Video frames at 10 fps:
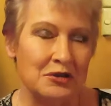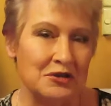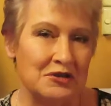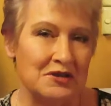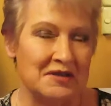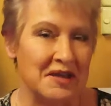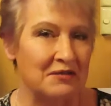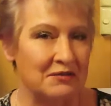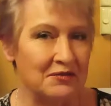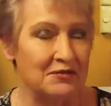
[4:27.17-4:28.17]
produces
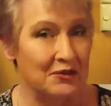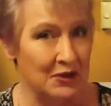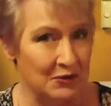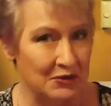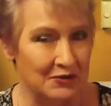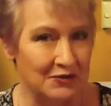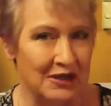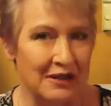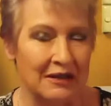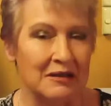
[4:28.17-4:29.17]
that feel-good
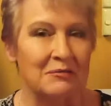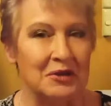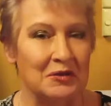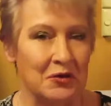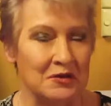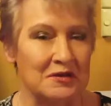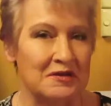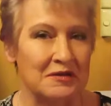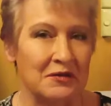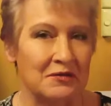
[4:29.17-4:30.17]
feeling
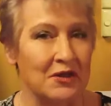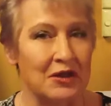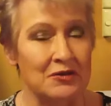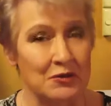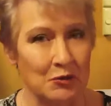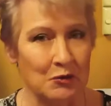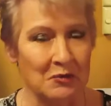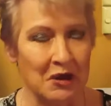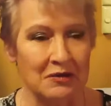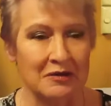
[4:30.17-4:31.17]
because of those
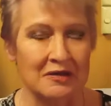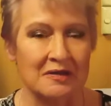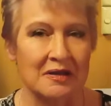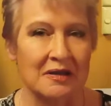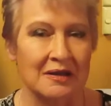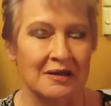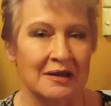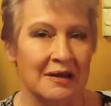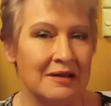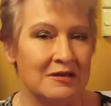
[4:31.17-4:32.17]
hormones,
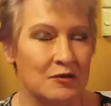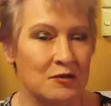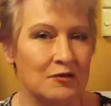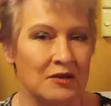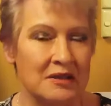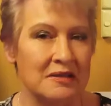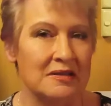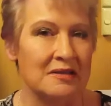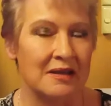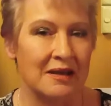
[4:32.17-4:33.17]

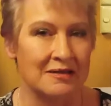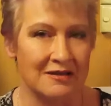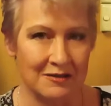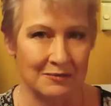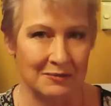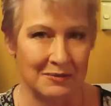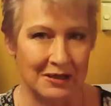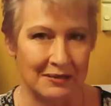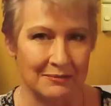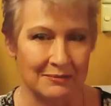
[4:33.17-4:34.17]
endorphins and
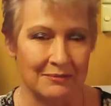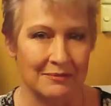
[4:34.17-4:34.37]
dopamine.